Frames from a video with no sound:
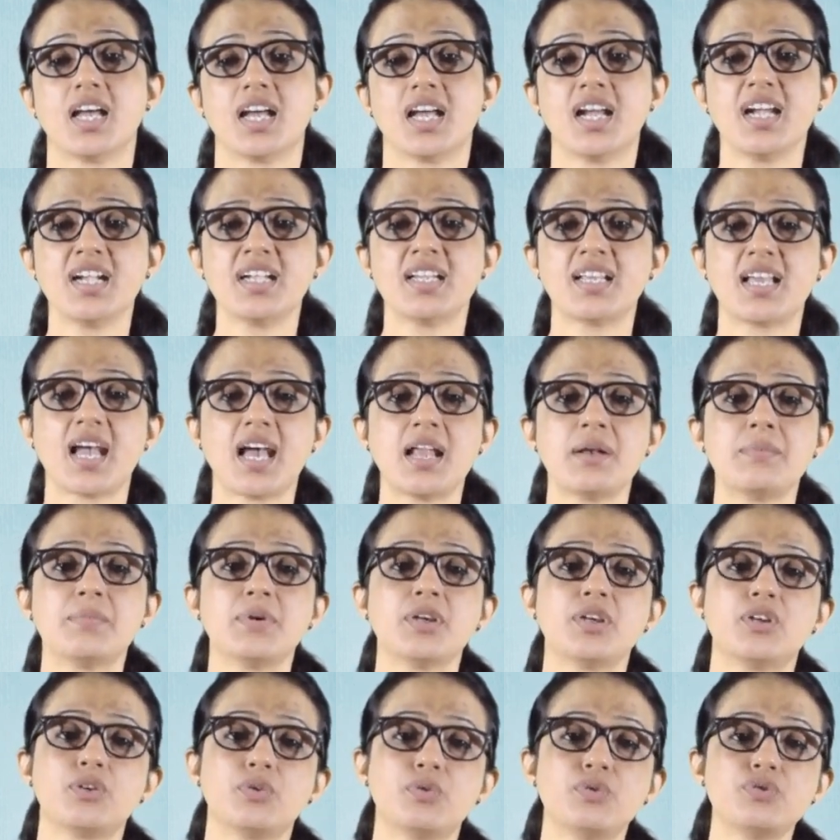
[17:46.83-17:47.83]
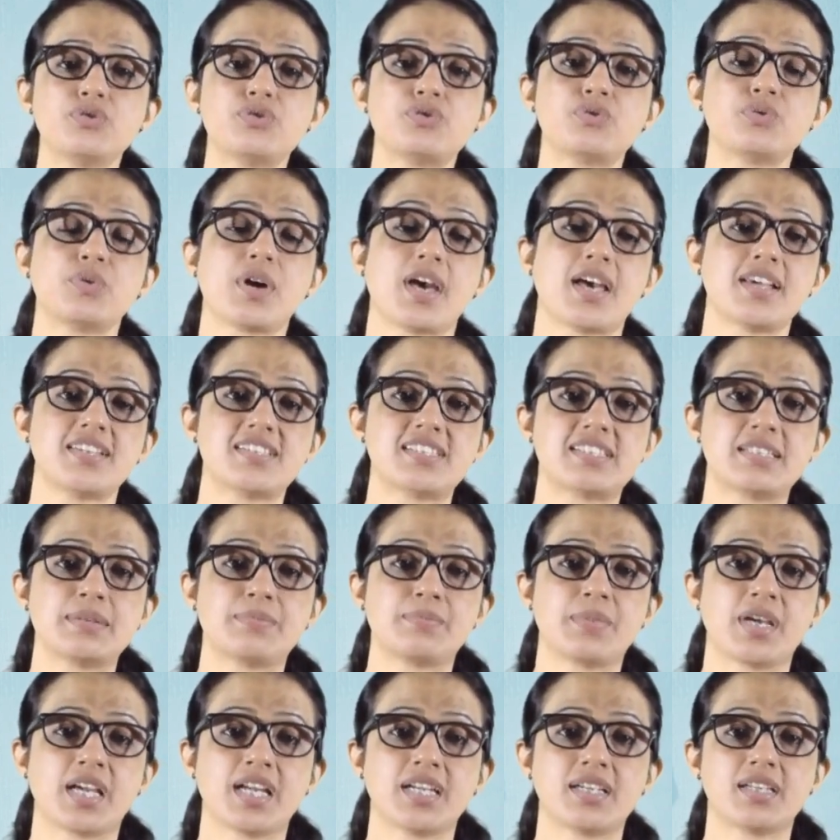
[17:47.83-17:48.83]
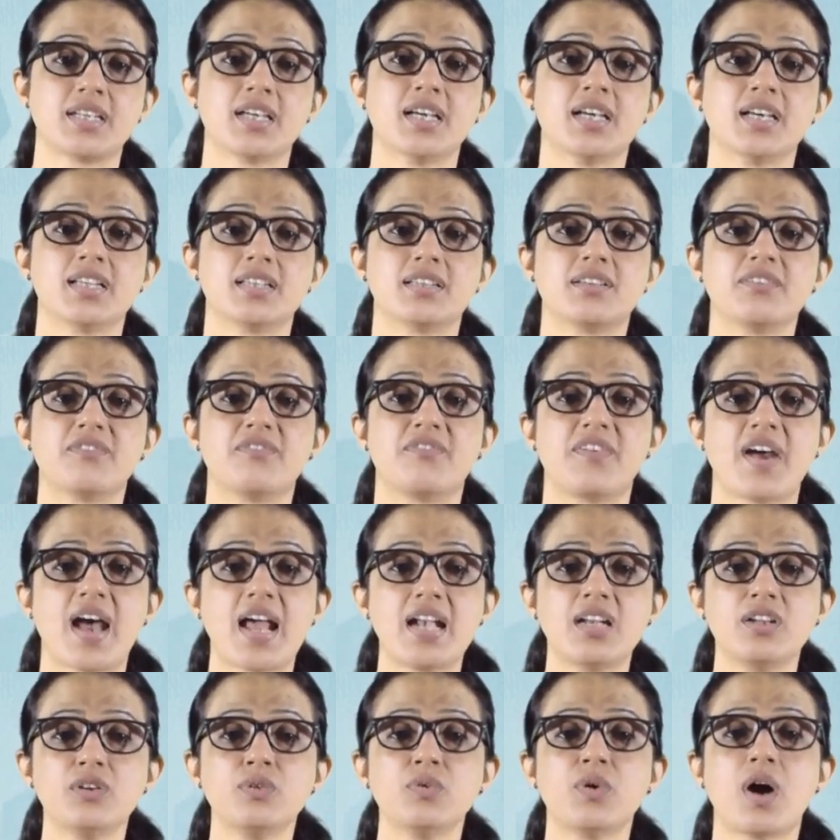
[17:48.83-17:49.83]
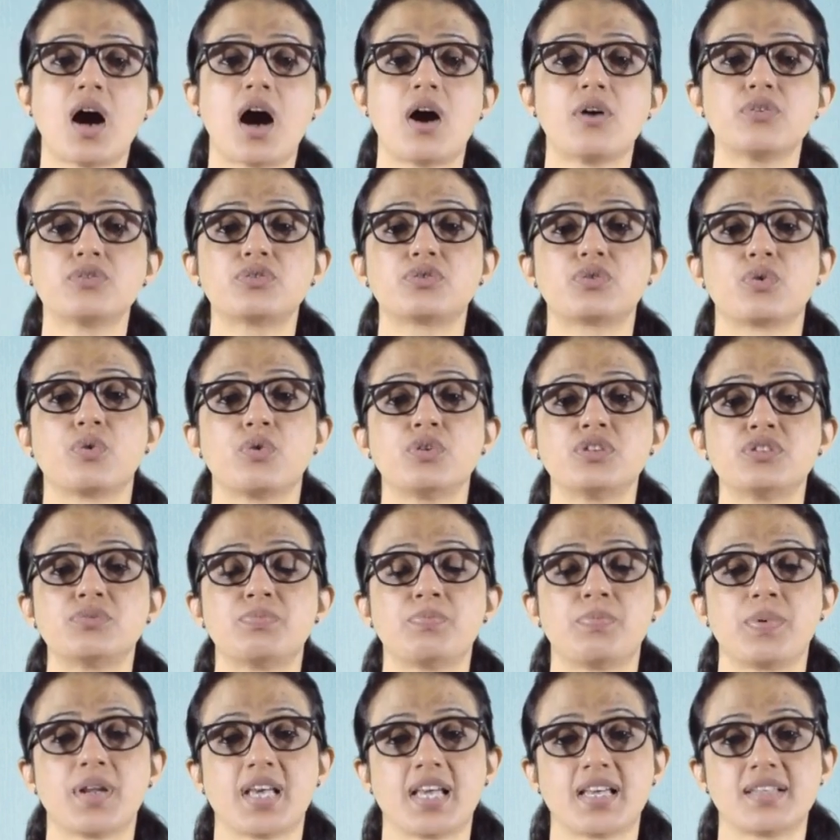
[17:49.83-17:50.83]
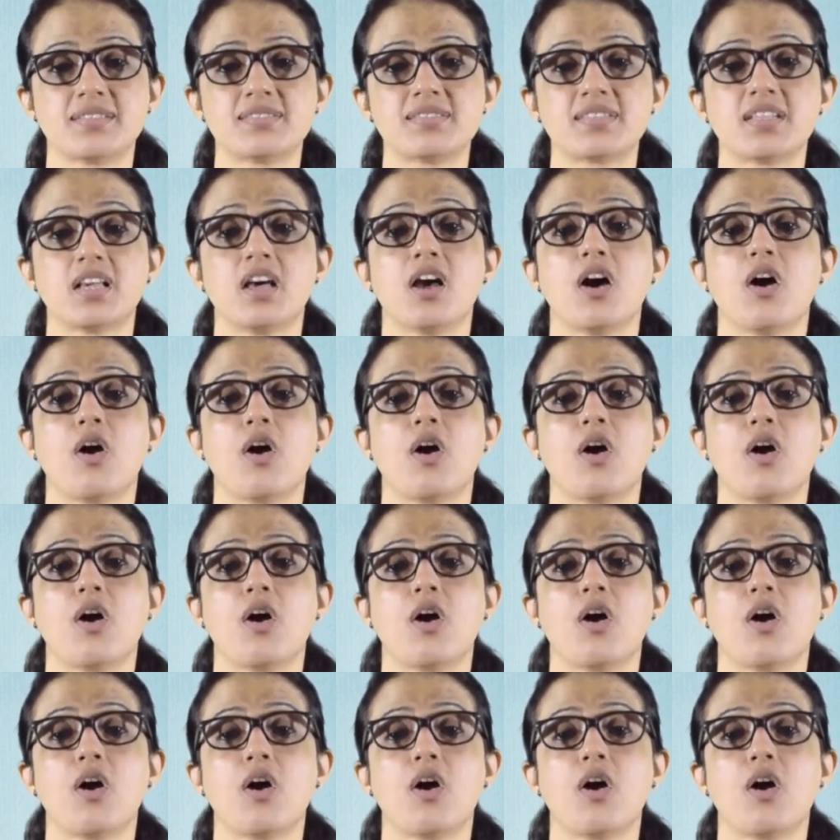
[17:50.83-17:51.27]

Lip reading: It can be used to estimate the value households place